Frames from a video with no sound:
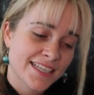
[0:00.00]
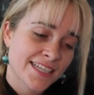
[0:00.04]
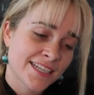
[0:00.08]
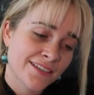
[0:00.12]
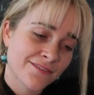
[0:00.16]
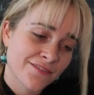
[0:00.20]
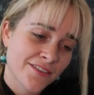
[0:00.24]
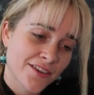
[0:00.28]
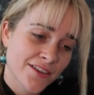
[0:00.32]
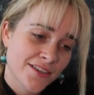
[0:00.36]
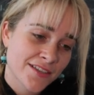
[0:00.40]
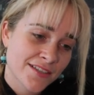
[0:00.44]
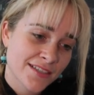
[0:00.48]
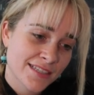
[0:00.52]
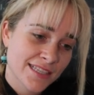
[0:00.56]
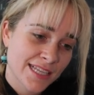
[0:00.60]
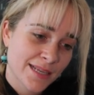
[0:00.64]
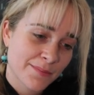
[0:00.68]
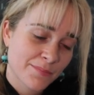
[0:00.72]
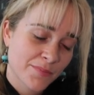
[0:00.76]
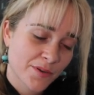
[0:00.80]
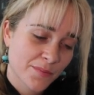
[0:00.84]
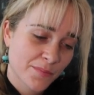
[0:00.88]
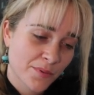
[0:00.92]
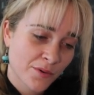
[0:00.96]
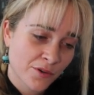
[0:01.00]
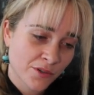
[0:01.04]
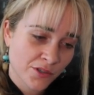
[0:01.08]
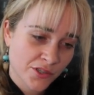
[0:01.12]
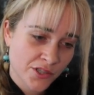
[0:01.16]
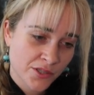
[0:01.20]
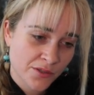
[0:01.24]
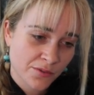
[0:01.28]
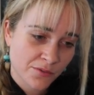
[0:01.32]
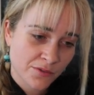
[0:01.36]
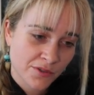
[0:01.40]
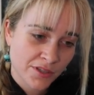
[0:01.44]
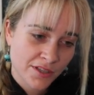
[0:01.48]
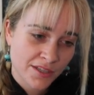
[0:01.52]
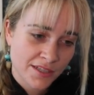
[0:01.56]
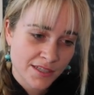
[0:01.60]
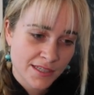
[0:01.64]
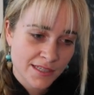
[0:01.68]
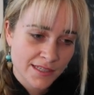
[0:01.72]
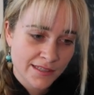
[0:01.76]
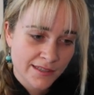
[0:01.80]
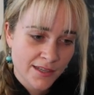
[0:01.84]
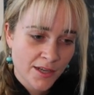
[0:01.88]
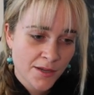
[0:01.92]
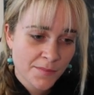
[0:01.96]
inversely proportional to the
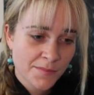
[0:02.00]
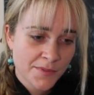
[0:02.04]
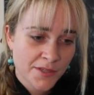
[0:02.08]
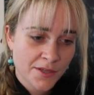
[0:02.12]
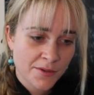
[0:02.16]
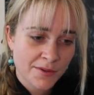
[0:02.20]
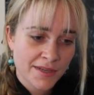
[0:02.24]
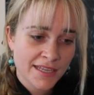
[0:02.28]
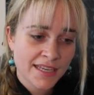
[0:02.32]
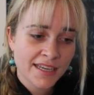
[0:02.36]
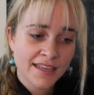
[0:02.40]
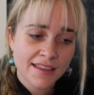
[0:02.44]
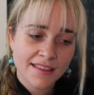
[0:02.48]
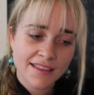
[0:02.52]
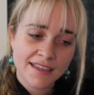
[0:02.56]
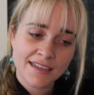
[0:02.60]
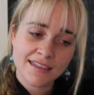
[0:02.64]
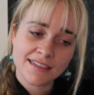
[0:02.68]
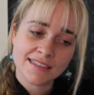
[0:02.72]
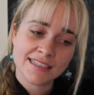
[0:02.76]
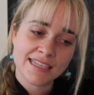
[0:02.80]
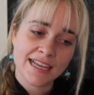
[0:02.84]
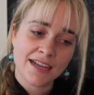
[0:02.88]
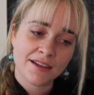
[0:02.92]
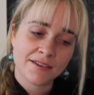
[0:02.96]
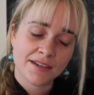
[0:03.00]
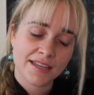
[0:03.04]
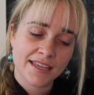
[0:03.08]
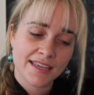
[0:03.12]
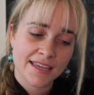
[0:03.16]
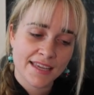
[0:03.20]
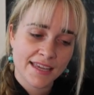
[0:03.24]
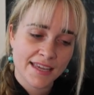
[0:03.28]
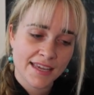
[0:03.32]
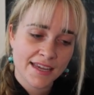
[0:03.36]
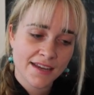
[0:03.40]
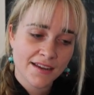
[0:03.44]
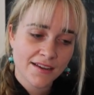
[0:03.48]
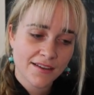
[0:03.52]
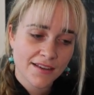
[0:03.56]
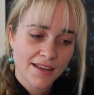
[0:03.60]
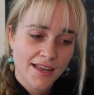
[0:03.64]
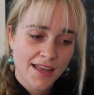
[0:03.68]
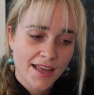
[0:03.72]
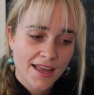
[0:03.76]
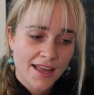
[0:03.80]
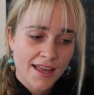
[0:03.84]
slope, so anything down here,